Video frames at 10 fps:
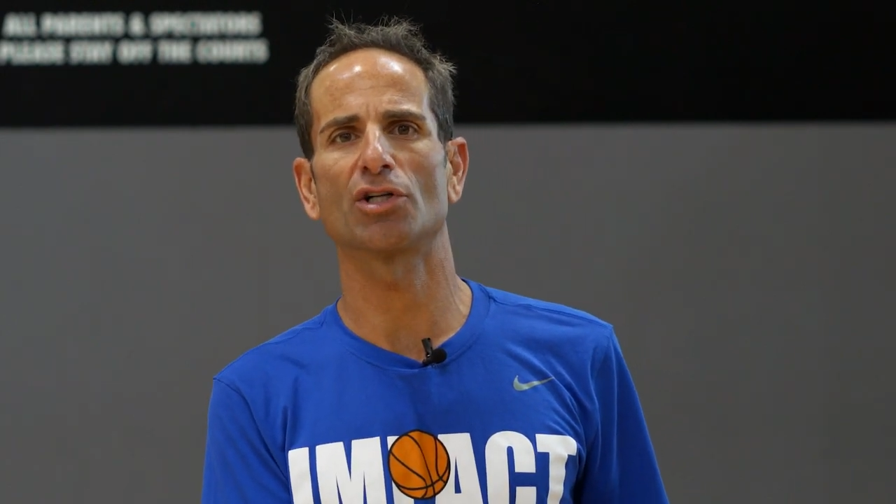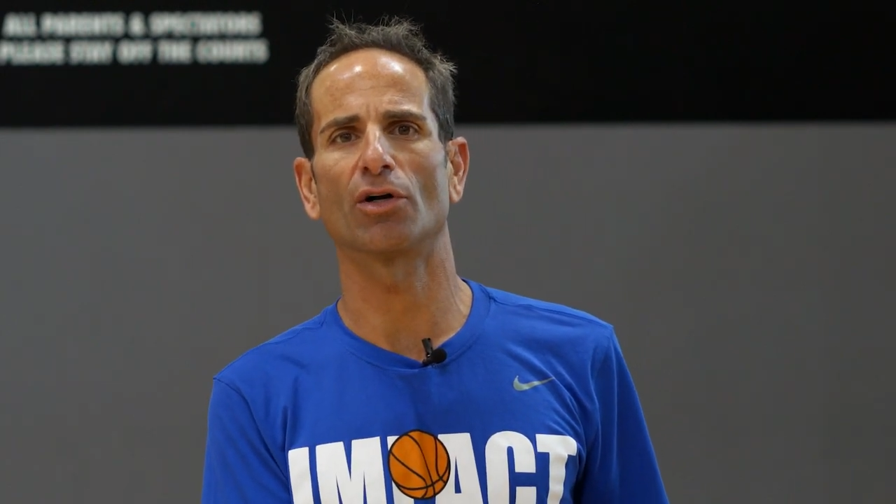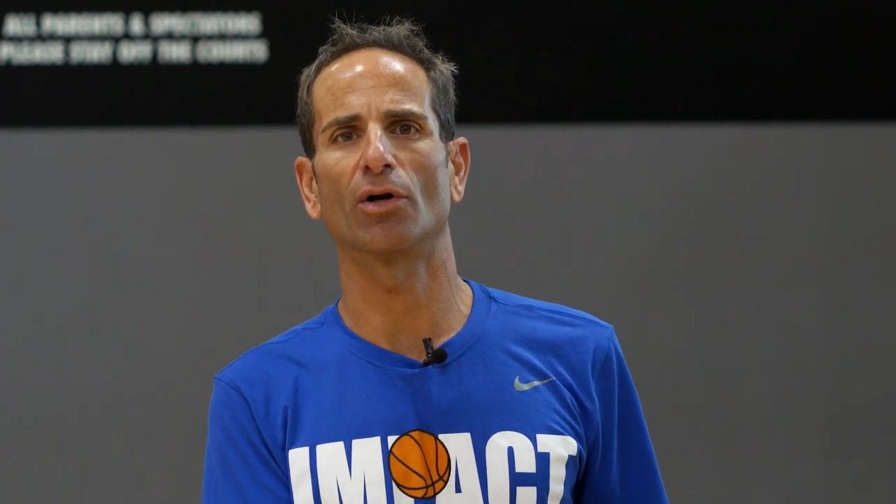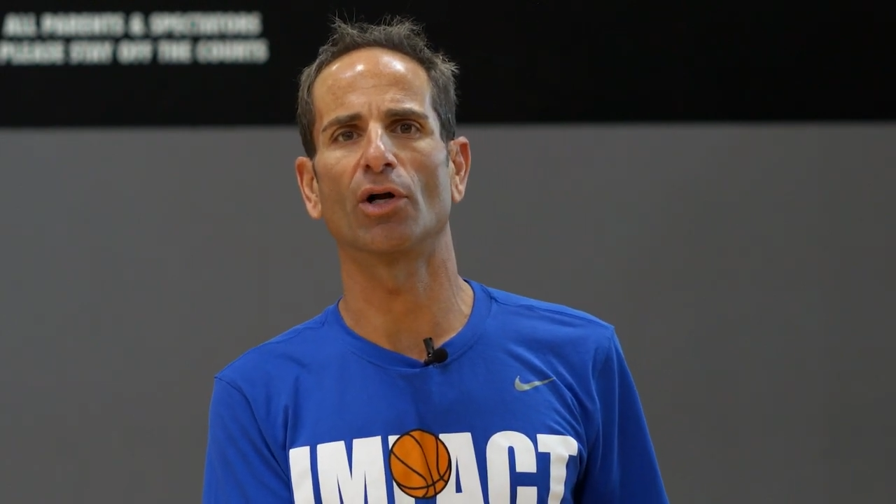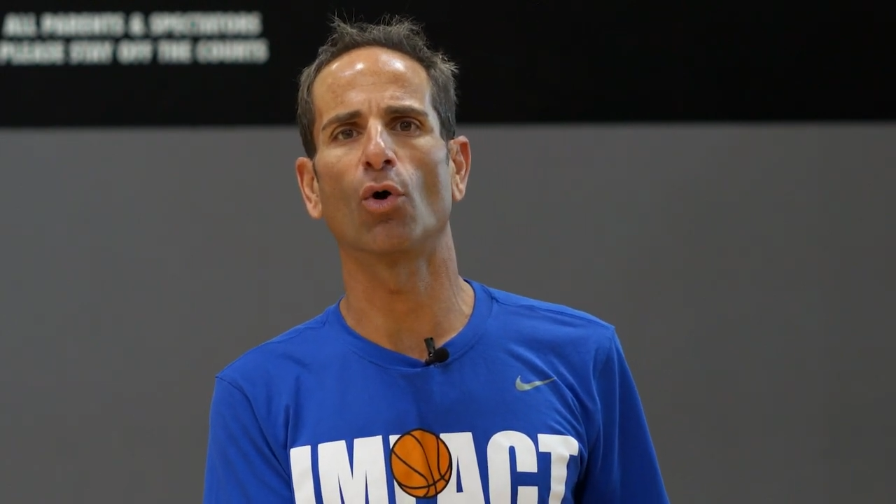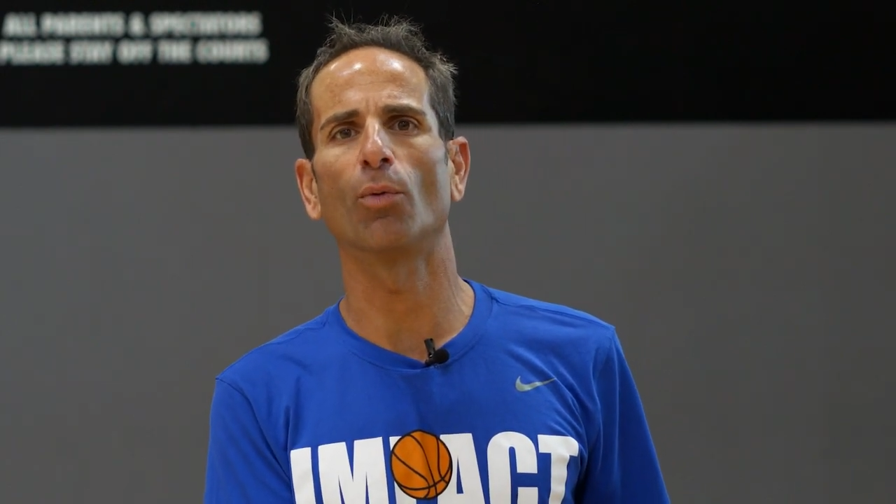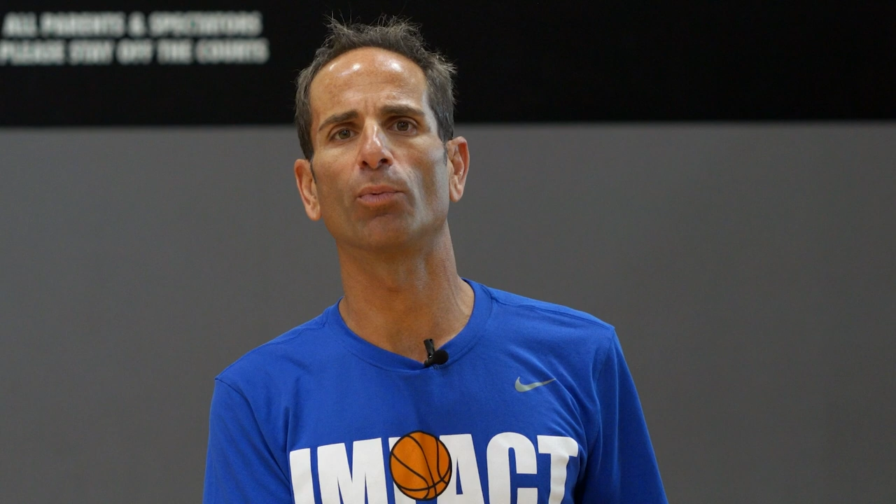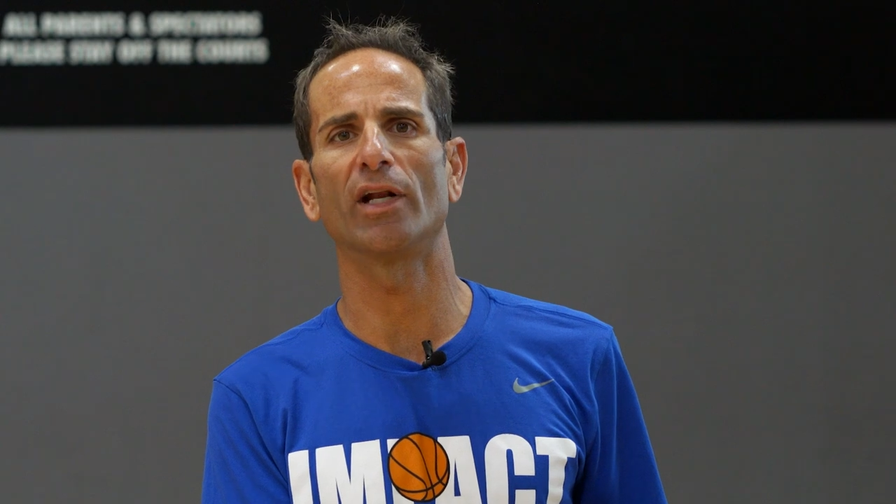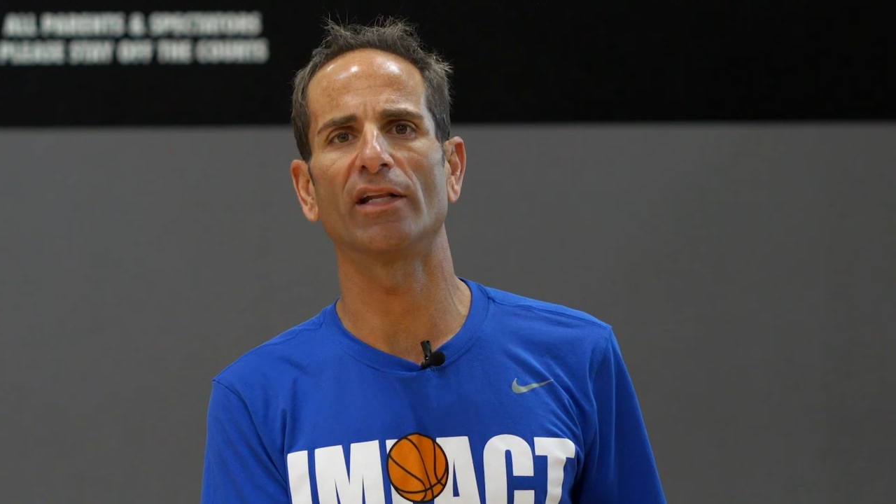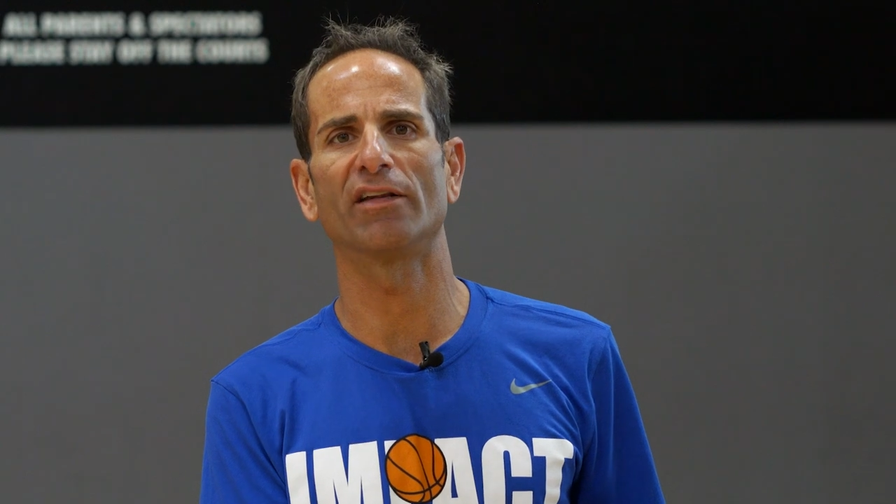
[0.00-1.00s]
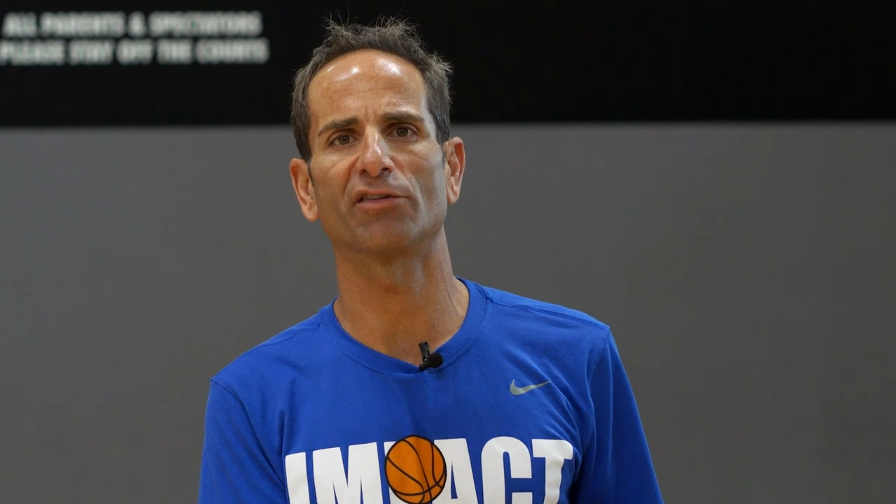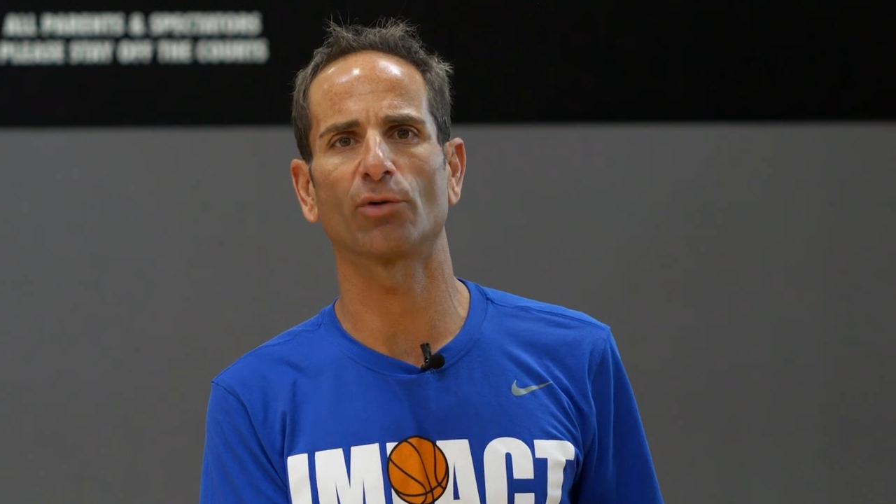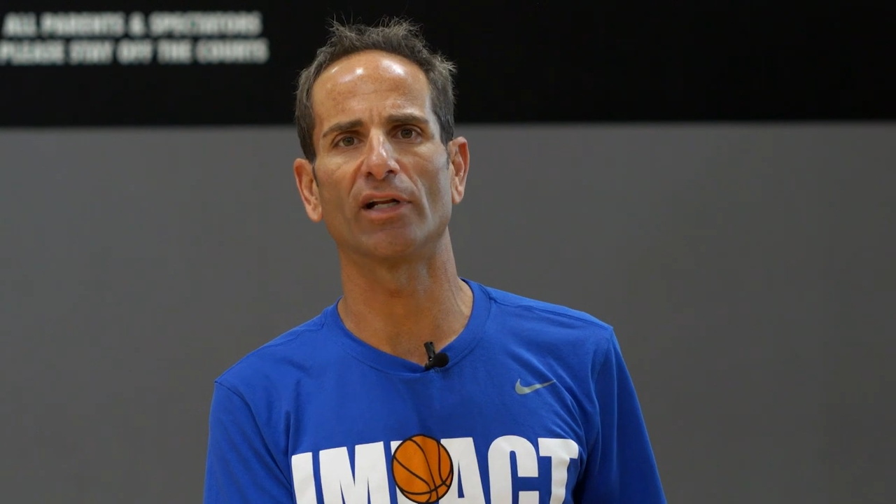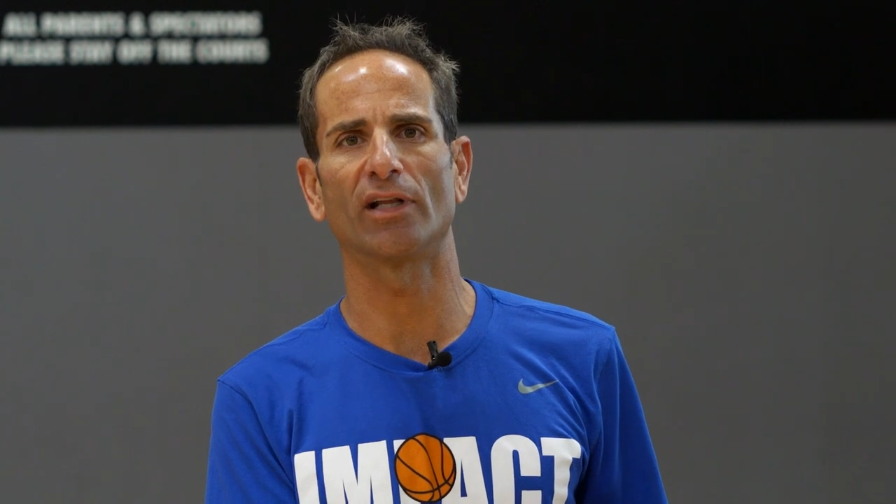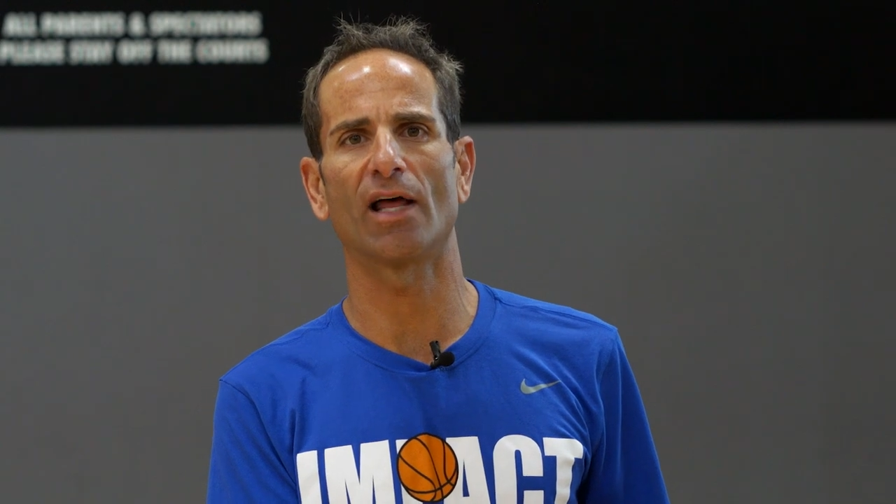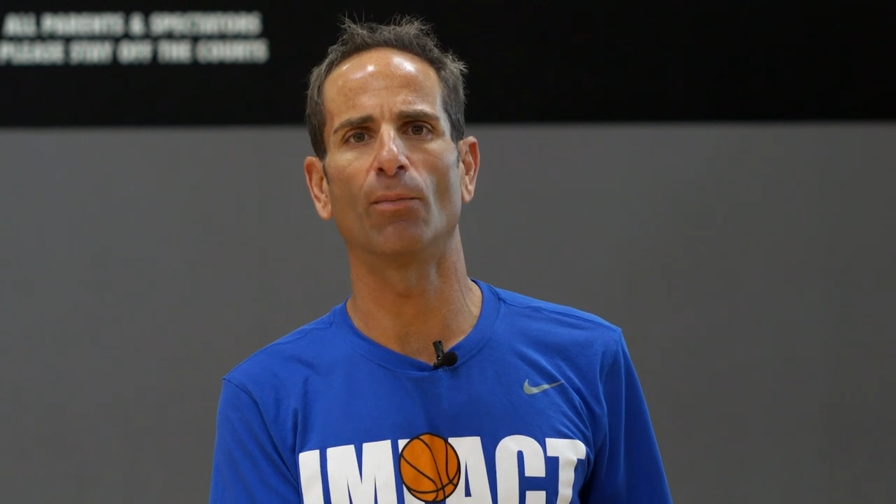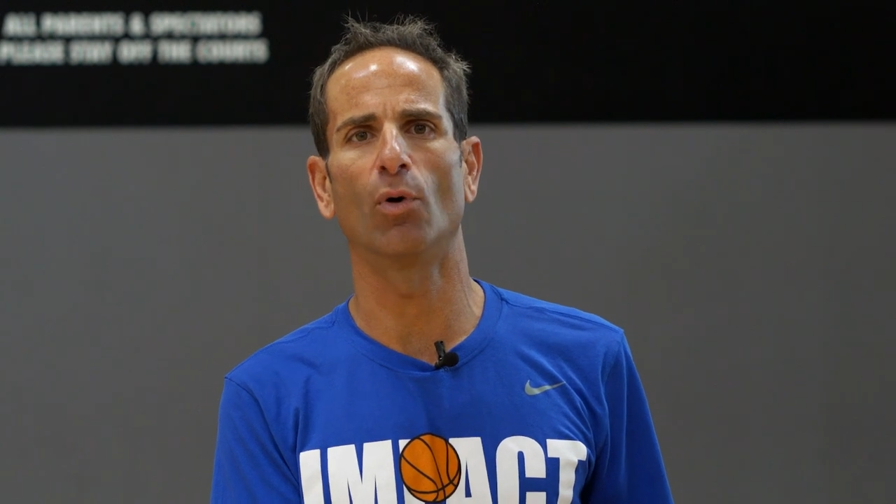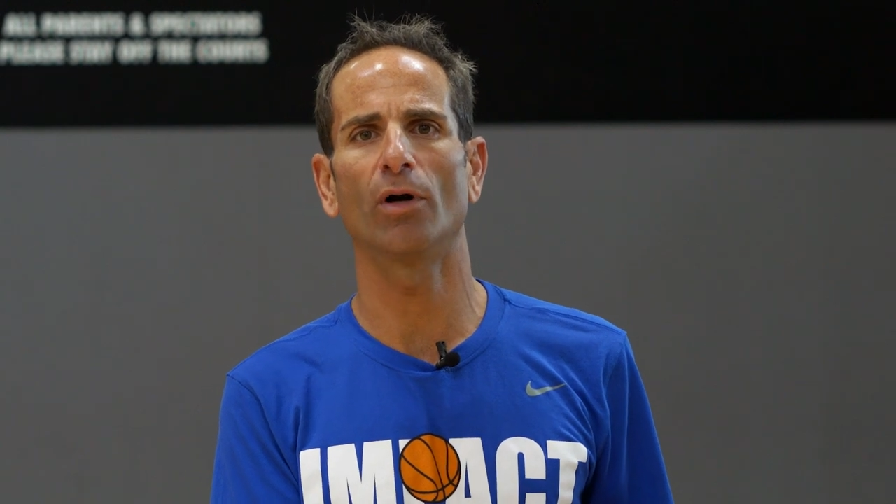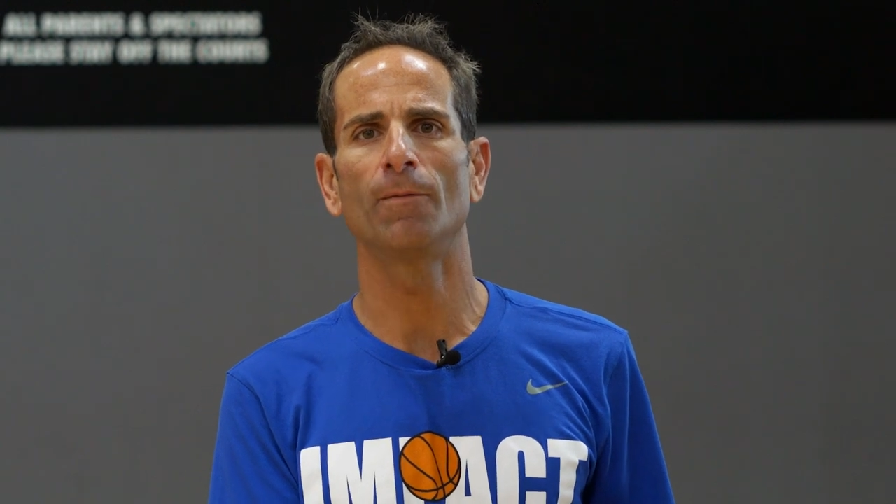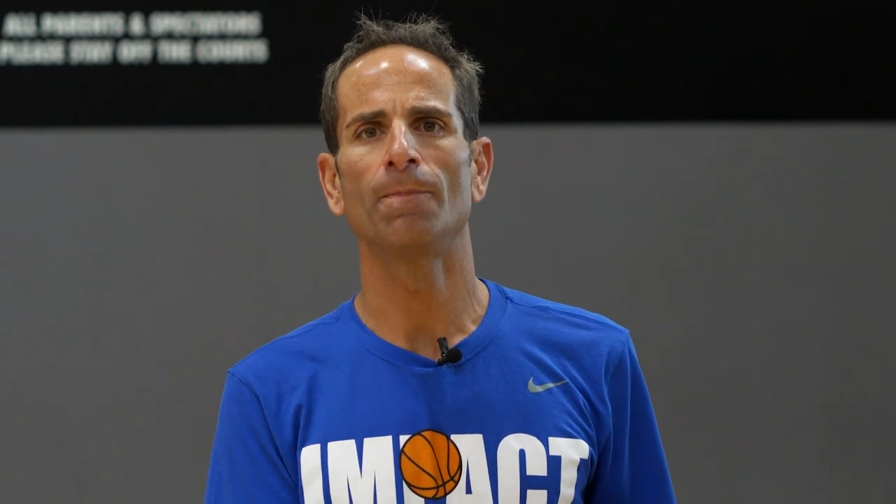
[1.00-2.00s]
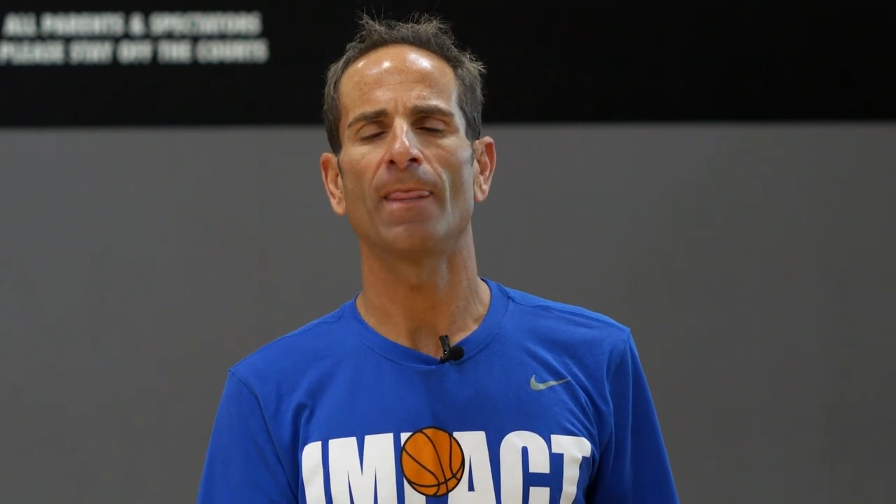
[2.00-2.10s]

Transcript: are incorporating this screen a lot more.